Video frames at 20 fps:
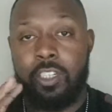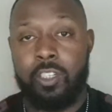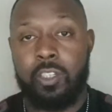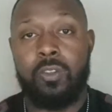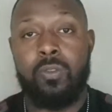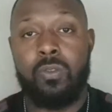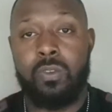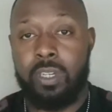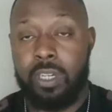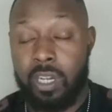
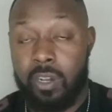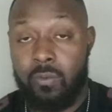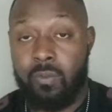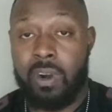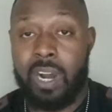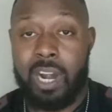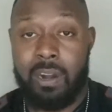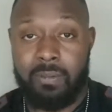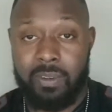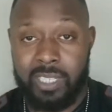2 good
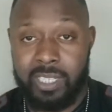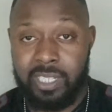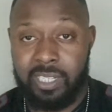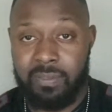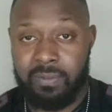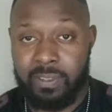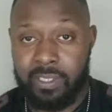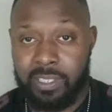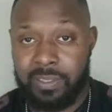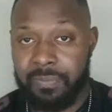wide
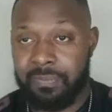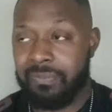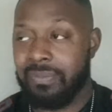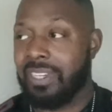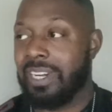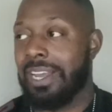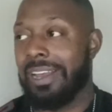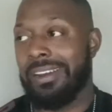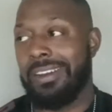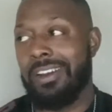receivers.
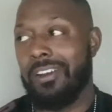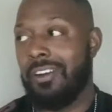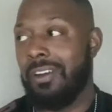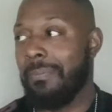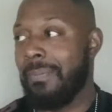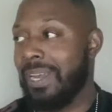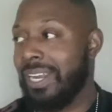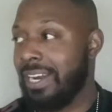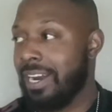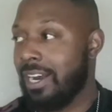I know
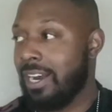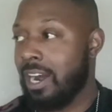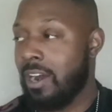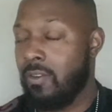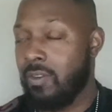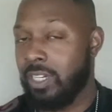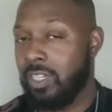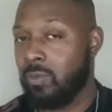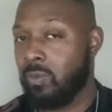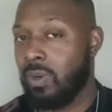it may not
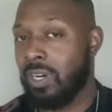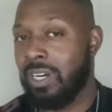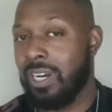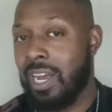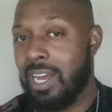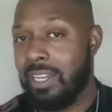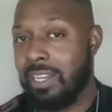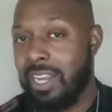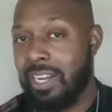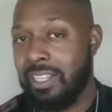always work
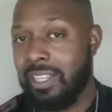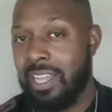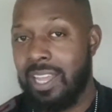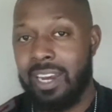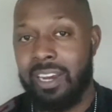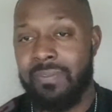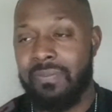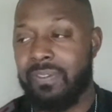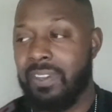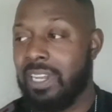out like
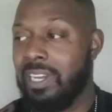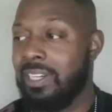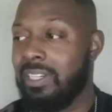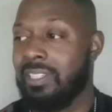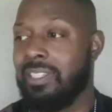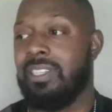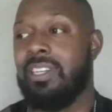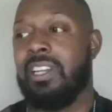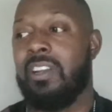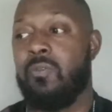that. If
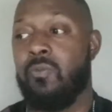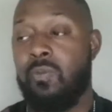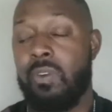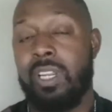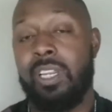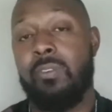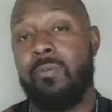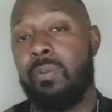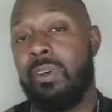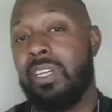there's a
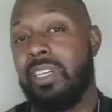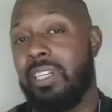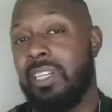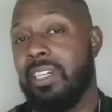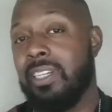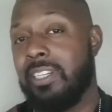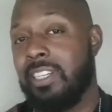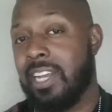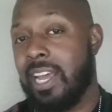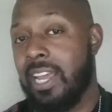really, really
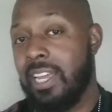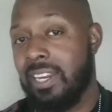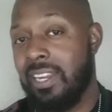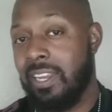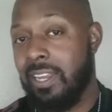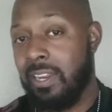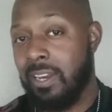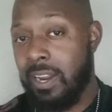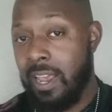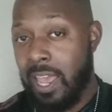good tight
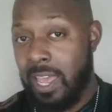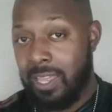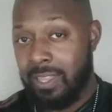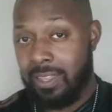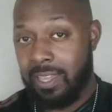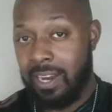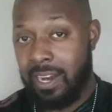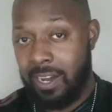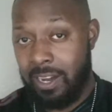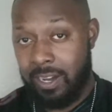end
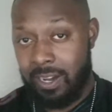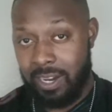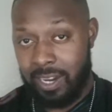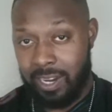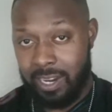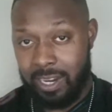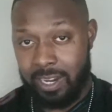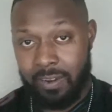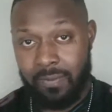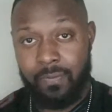there
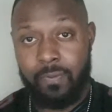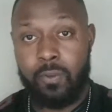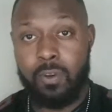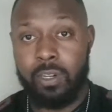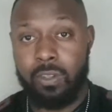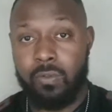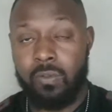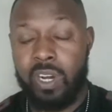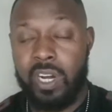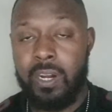in the
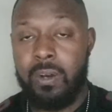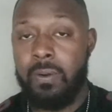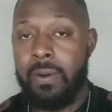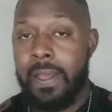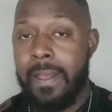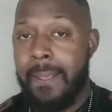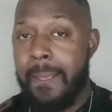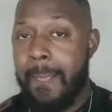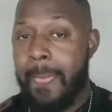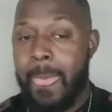fourth round,
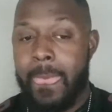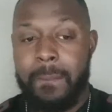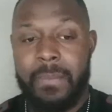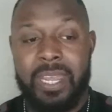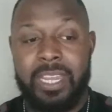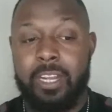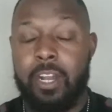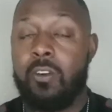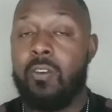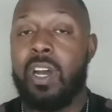
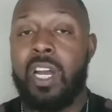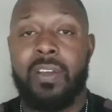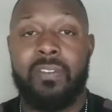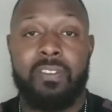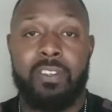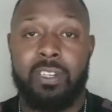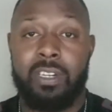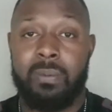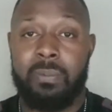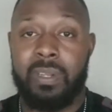man, go
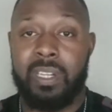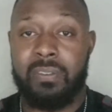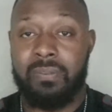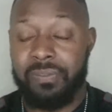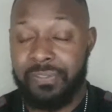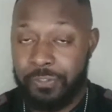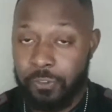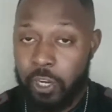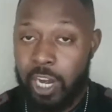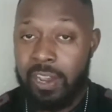after him. If
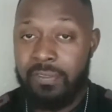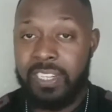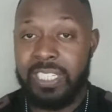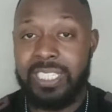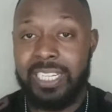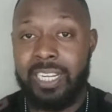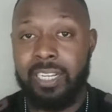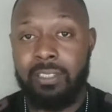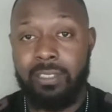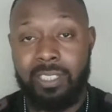Travis
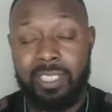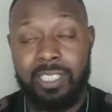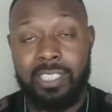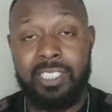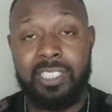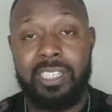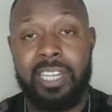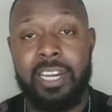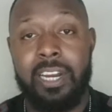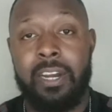Kelce
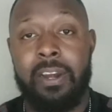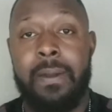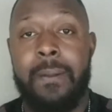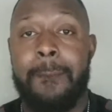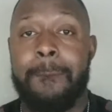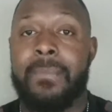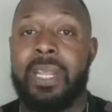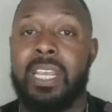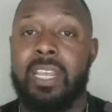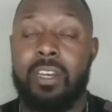is there
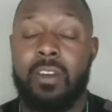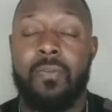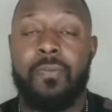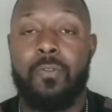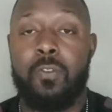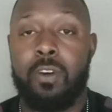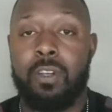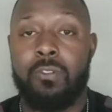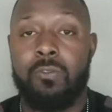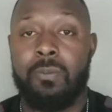in the
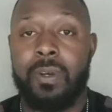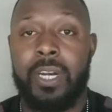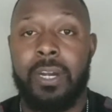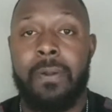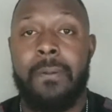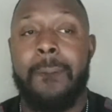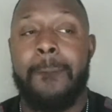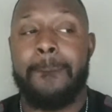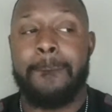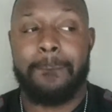fourth round,